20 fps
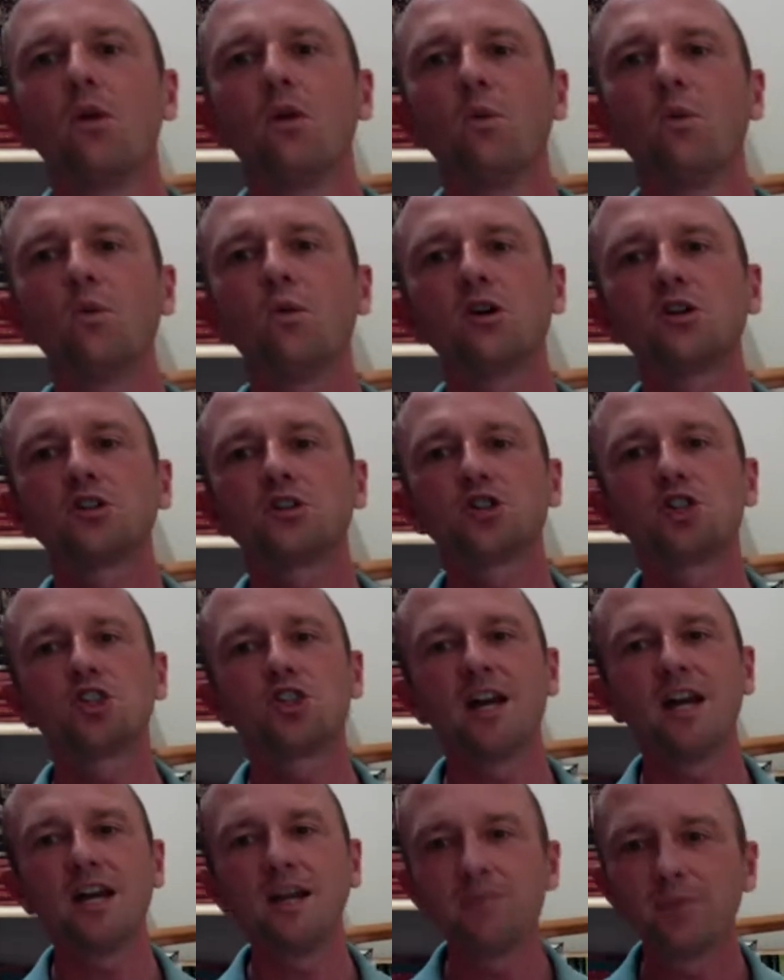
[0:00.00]
What
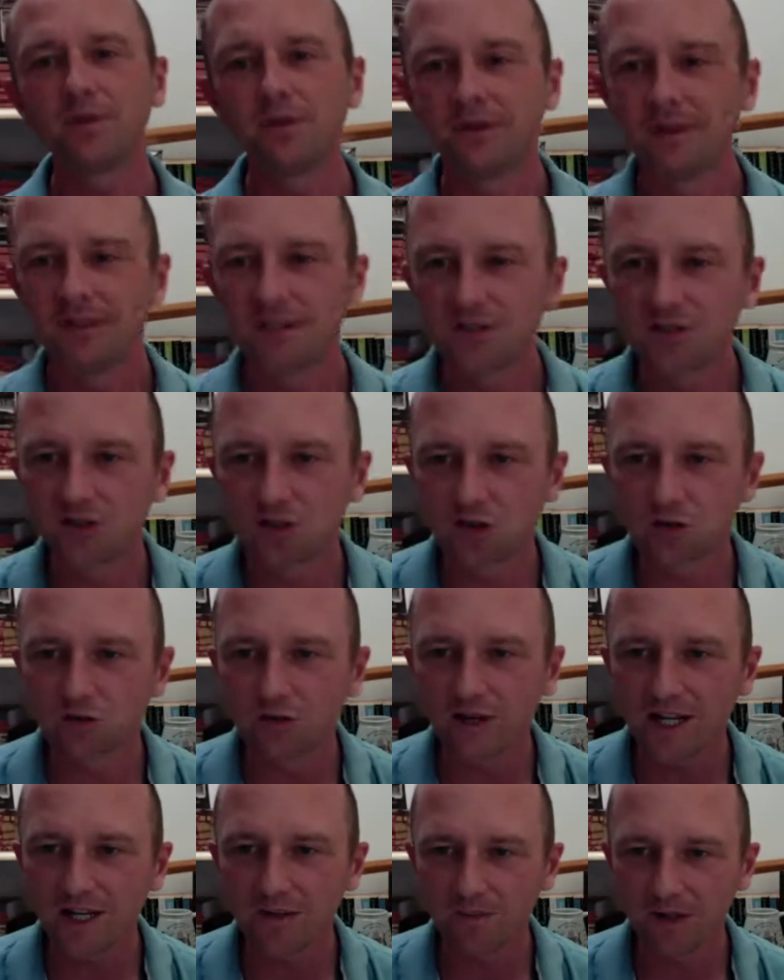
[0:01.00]
shape is the
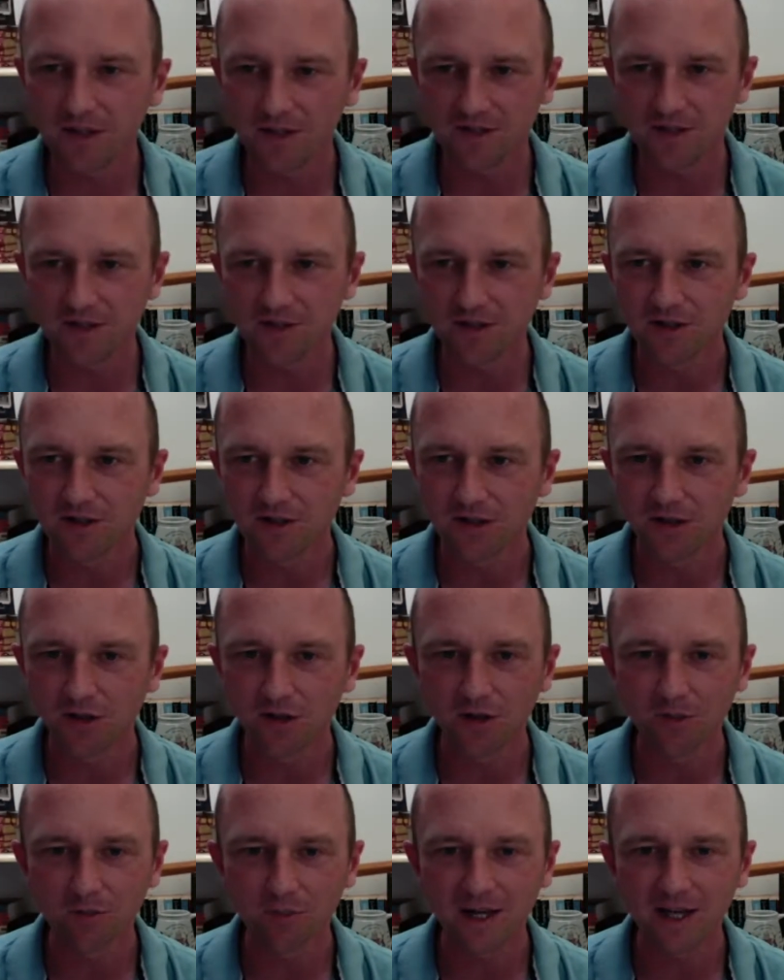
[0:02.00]
green button
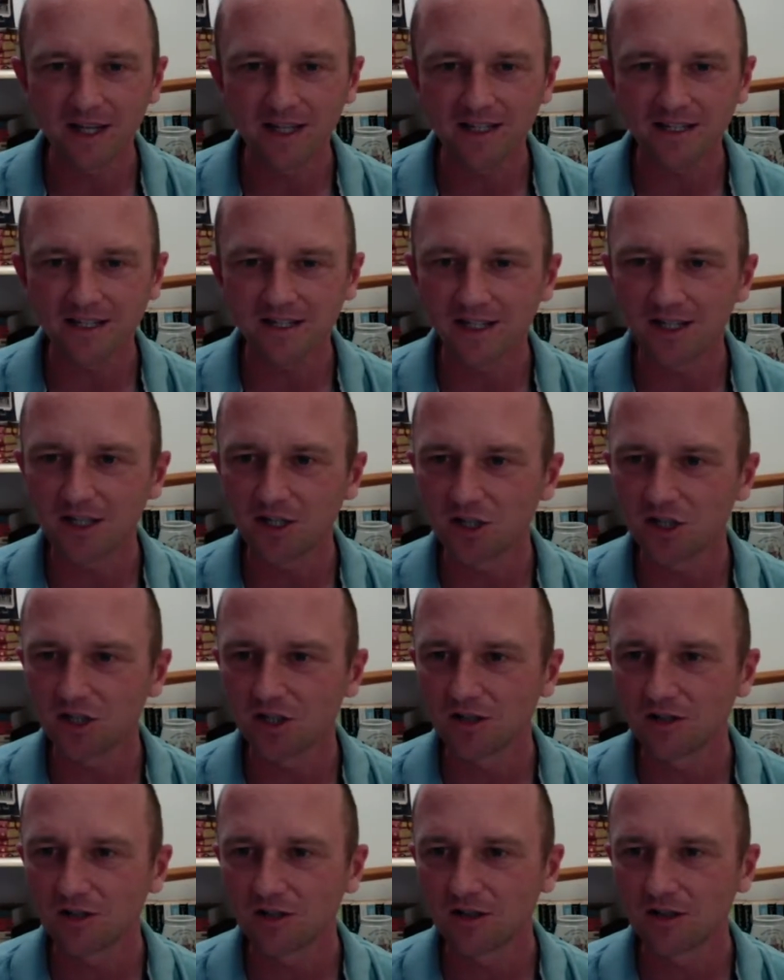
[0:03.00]
on a
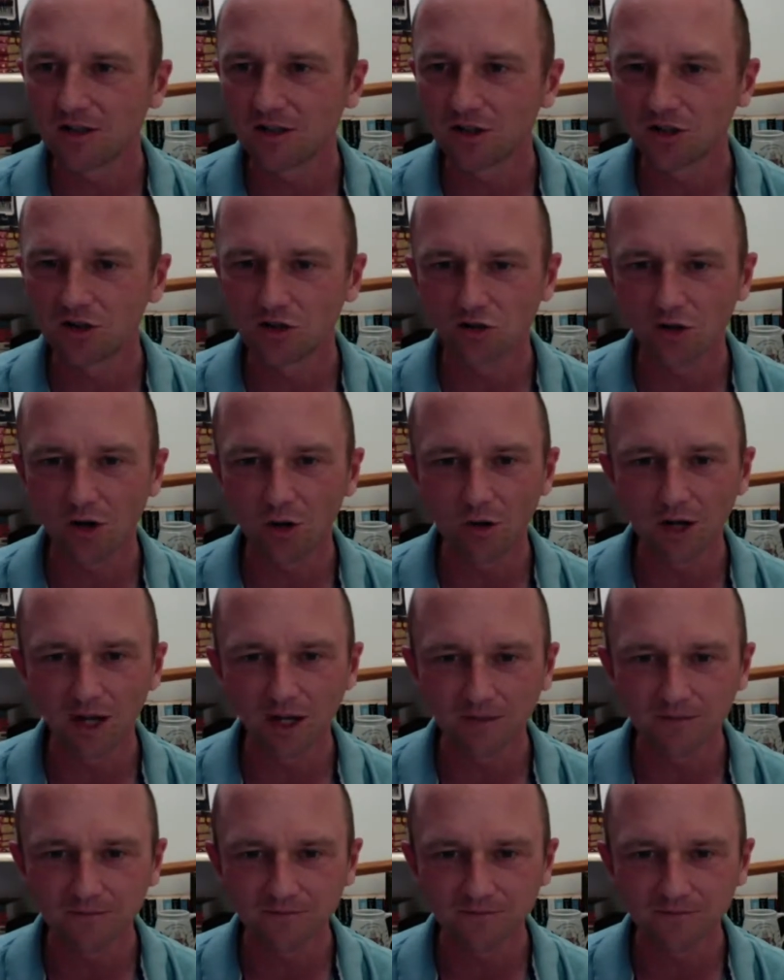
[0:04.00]
PlayStation controller?